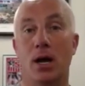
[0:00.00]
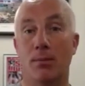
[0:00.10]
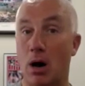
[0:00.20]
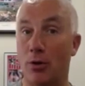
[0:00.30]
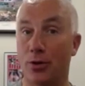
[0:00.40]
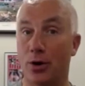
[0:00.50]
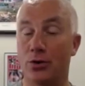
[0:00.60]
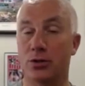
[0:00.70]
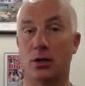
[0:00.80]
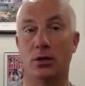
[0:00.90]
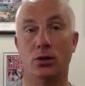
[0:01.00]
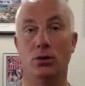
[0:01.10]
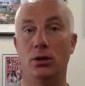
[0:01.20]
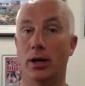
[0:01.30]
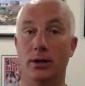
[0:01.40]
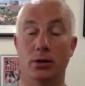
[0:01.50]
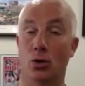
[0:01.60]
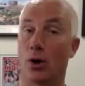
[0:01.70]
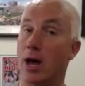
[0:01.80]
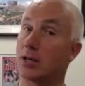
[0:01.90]
about those.
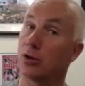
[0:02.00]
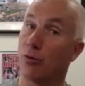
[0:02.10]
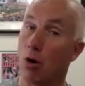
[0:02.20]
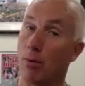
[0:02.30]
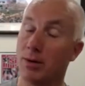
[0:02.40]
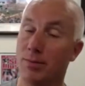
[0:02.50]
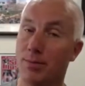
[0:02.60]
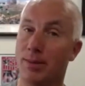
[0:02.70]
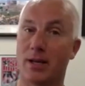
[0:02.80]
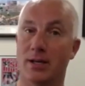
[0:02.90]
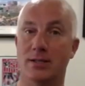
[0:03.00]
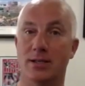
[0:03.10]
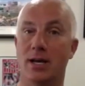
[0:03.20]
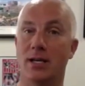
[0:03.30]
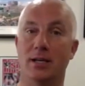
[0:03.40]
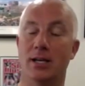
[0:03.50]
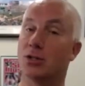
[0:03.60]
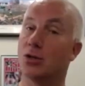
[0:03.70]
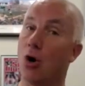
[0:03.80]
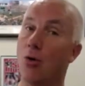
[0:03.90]
Don't ask your foreman, because he
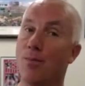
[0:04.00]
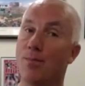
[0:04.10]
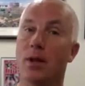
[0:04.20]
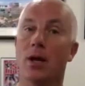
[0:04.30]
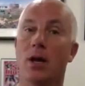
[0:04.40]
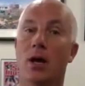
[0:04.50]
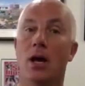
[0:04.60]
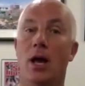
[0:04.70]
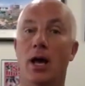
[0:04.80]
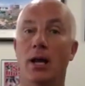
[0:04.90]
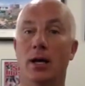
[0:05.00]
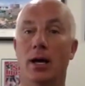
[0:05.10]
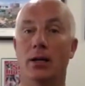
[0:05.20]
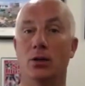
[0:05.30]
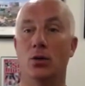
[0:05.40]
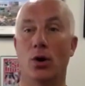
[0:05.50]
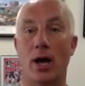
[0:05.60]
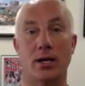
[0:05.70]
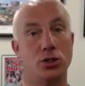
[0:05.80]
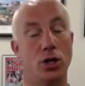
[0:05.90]
doesn't know. And don't
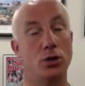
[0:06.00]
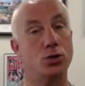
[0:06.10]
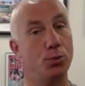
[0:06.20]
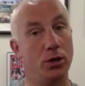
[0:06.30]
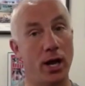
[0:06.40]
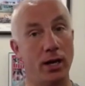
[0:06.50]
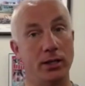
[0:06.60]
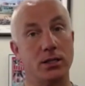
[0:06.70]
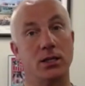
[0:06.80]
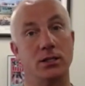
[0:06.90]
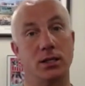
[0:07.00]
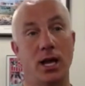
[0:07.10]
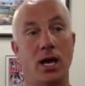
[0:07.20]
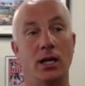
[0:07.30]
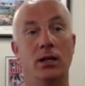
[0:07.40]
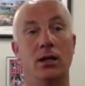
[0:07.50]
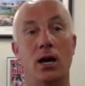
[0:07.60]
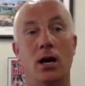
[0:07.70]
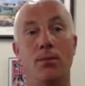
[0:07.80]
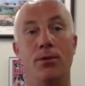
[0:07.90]
ask general superintendents, because again,
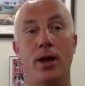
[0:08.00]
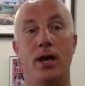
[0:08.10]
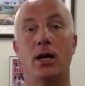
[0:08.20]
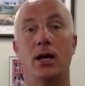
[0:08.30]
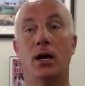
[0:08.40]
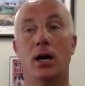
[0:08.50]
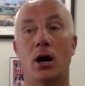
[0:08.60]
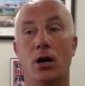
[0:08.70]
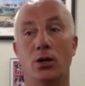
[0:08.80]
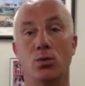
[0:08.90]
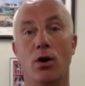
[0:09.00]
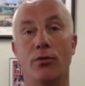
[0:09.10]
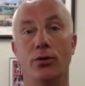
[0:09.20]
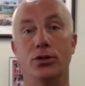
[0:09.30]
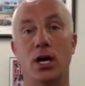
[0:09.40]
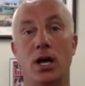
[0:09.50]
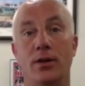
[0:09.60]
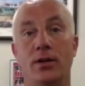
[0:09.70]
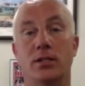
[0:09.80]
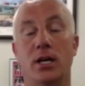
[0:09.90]
they aren't as well versed
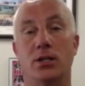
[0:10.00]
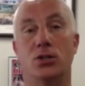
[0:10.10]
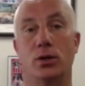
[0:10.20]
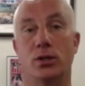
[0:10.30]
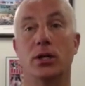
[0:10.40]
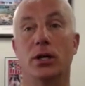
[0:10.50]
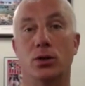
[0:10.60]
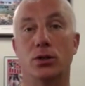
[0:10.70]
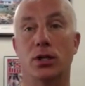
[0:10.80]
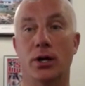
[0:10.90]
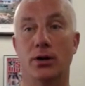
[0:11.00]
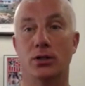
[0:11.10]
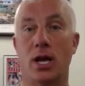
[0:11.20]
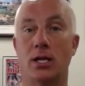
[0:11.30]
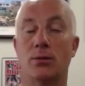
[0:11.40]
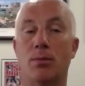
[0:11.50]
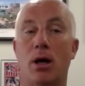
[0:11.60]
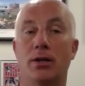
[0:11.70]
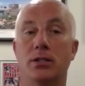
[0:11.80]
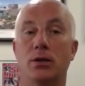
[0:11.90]
on this as Trista. Trista understands the
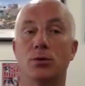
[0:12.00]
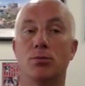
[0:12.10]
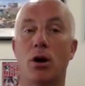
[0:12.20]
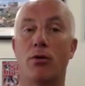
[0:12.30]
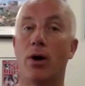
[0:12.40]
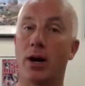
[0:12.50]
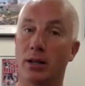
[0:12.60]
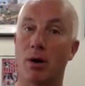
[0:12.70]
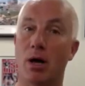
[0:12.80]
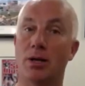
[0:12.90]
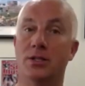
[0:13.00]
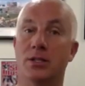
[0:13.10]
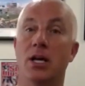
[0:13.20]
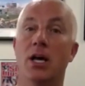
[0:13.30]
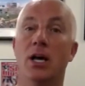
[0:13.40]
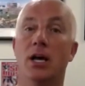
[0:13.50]
policy, was part of writing the policy,